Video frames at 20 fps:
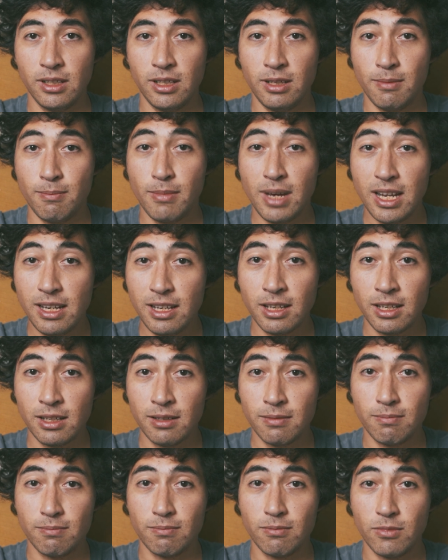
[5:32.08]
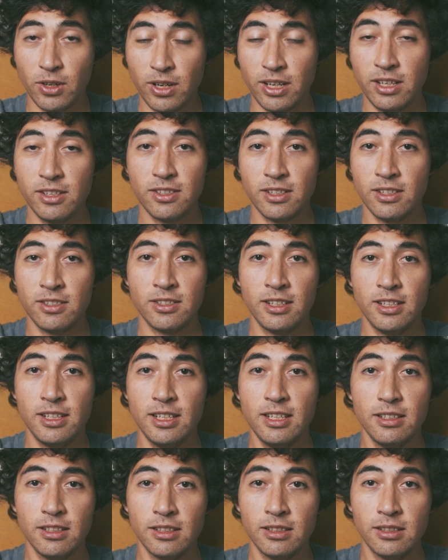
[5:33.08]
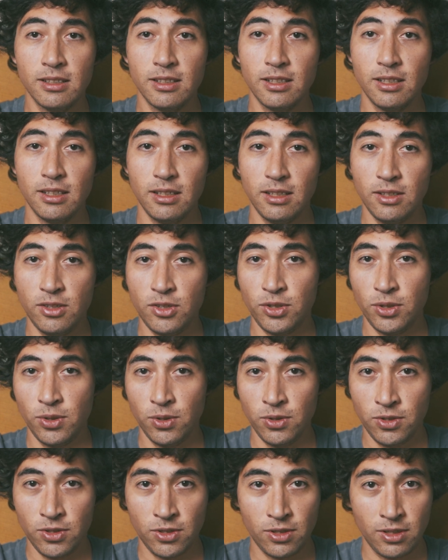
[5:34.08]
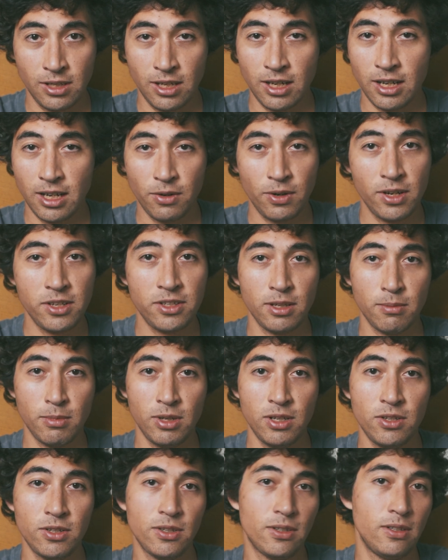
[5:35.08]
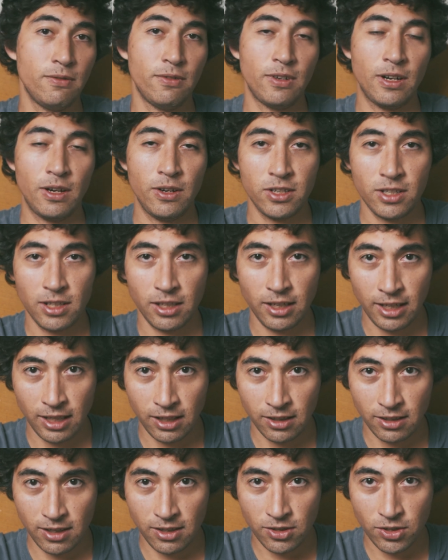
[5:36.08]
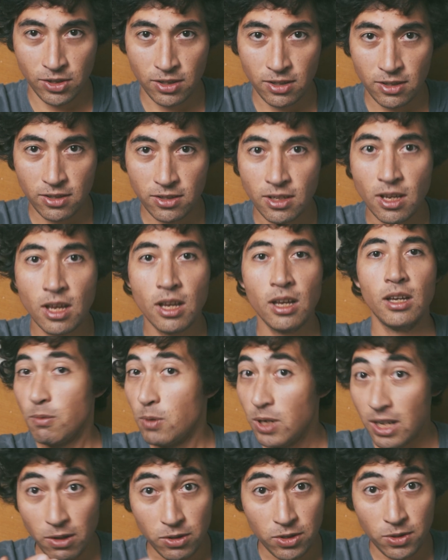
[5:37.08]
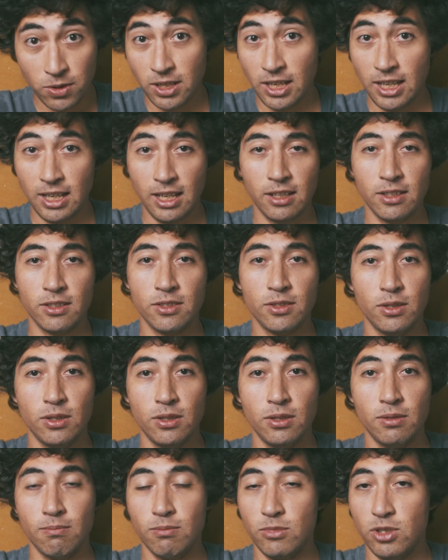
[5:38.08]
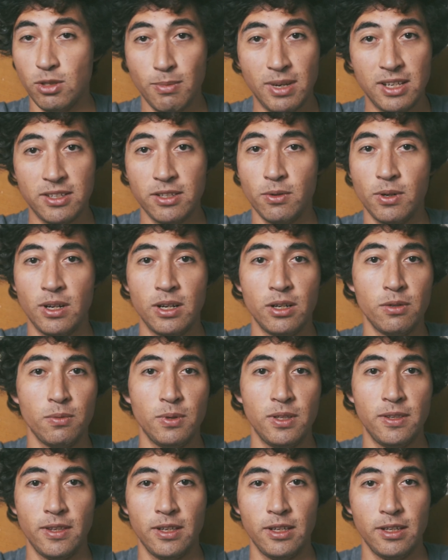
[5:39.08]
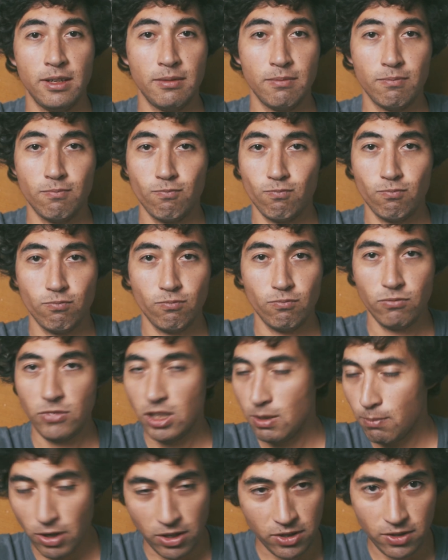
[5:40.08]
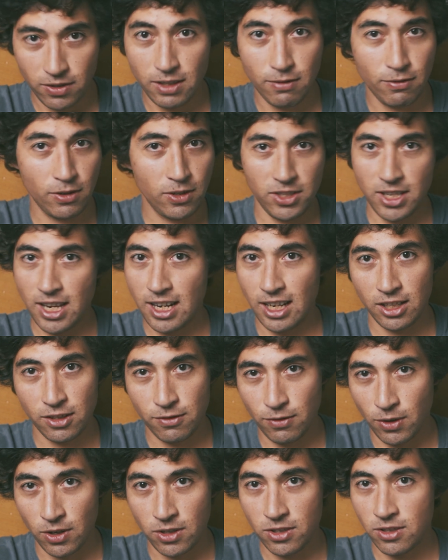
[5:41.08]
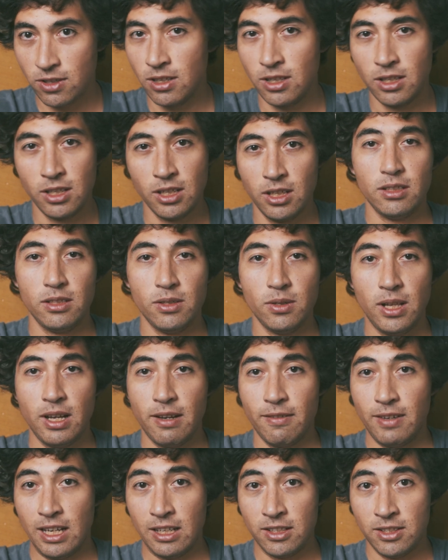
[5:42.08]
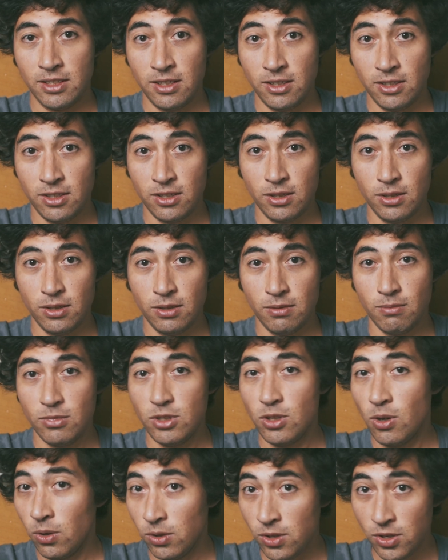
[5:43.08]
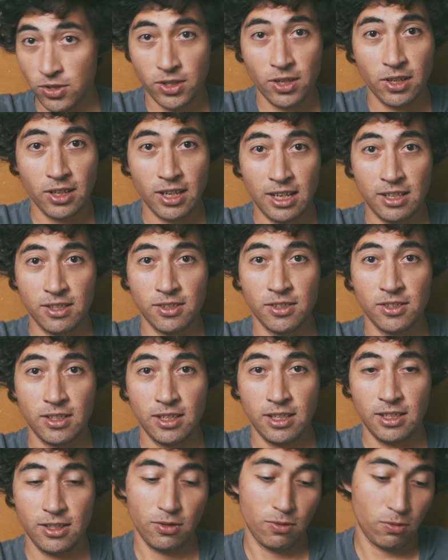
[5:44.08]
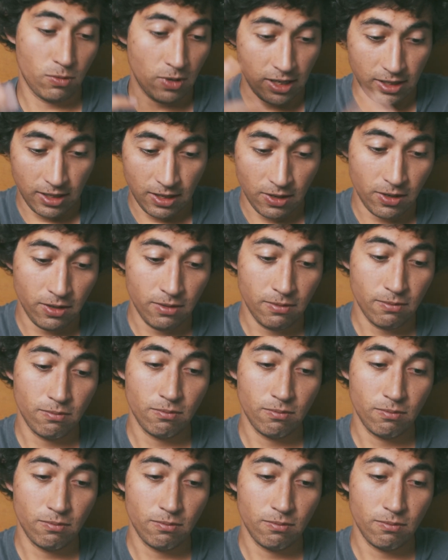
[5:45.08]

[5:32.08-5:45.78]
in many ways, is ideal. It shoots a high-res image in various lighting conditions without you needing to mess around with a bunch of different settings first. You'll have access to all your stock agencies right there